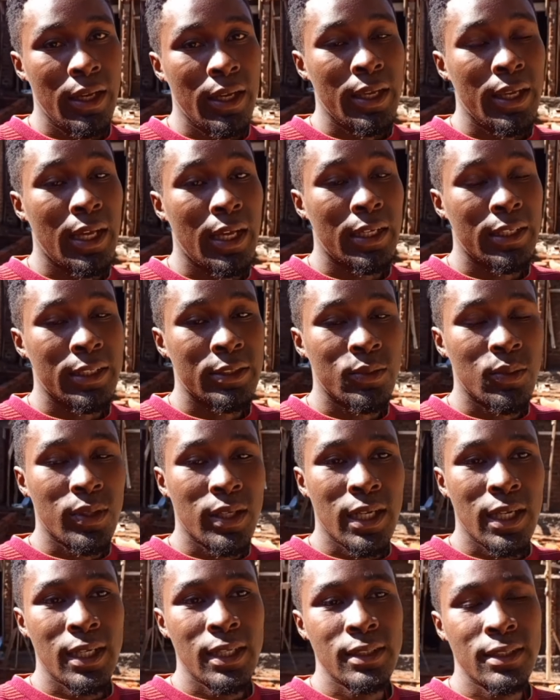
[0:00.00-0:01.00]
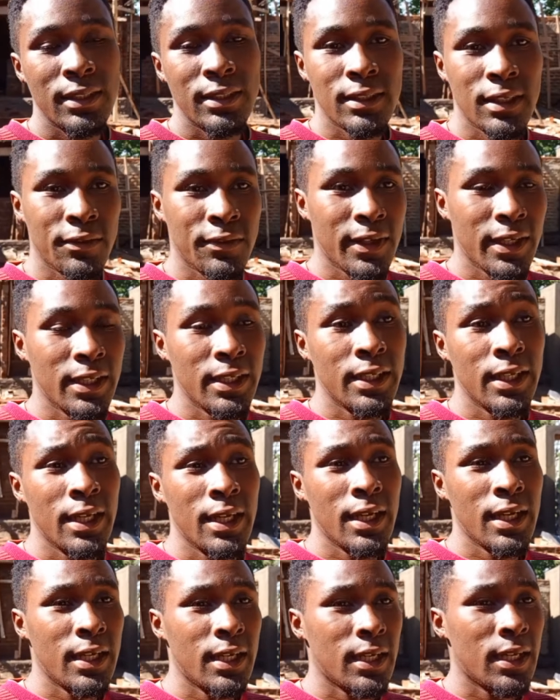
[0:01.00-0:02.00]
Yeah, so guys, it's a fine
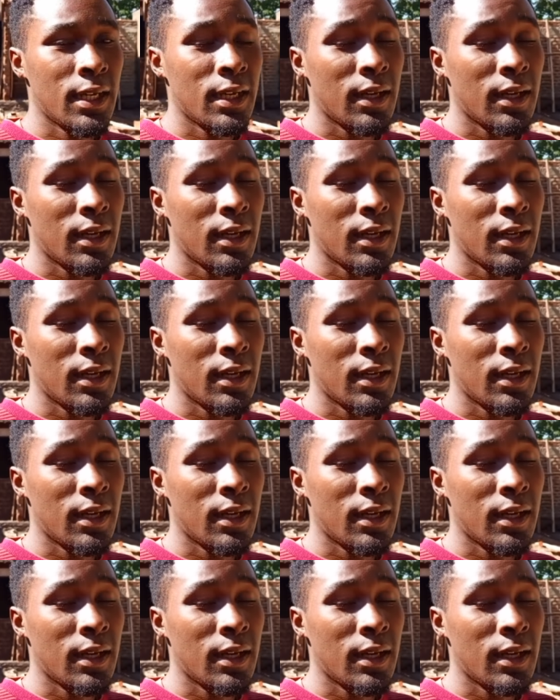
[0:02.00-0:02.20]
day, and